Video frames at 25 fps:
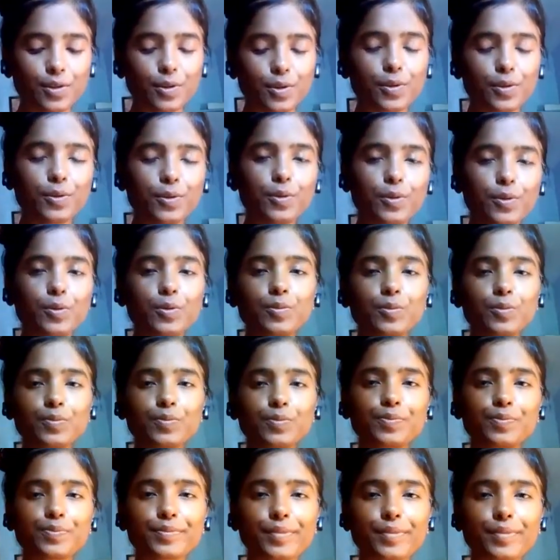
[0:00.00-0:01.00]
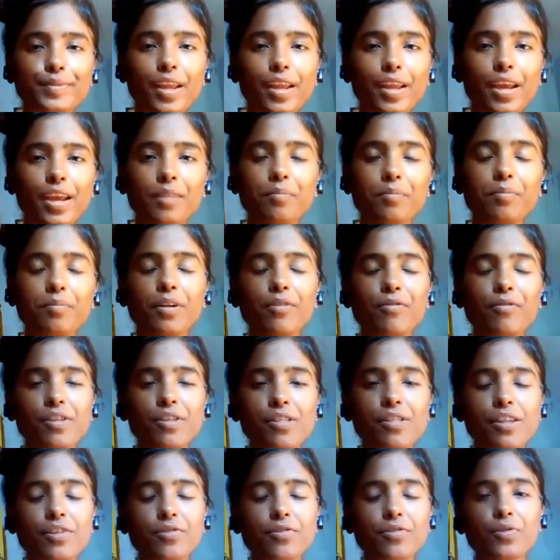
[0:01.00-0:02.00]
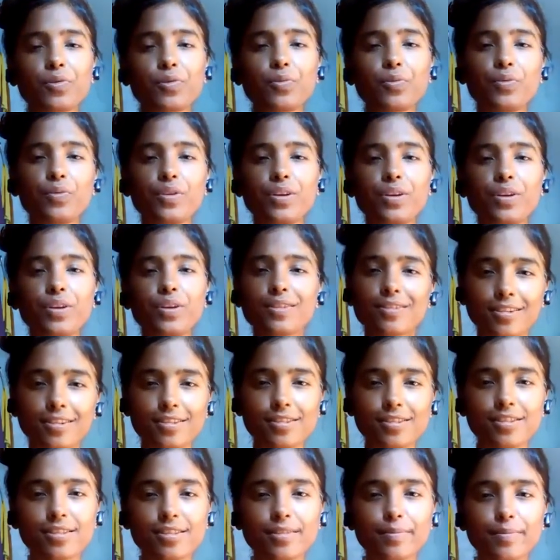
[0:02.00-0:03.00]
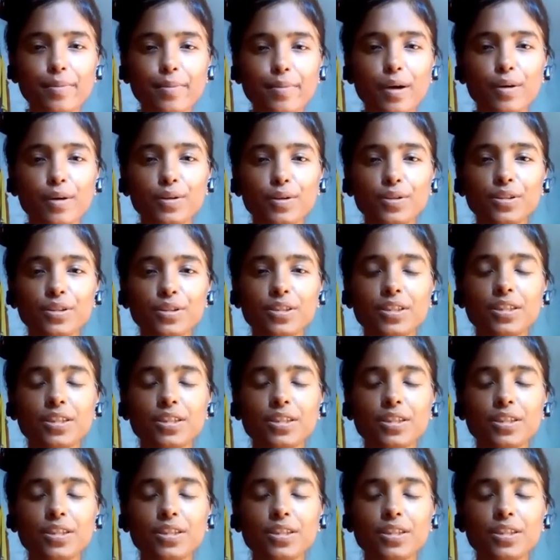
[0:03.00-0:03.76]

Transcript: So, in previous session, we discussed about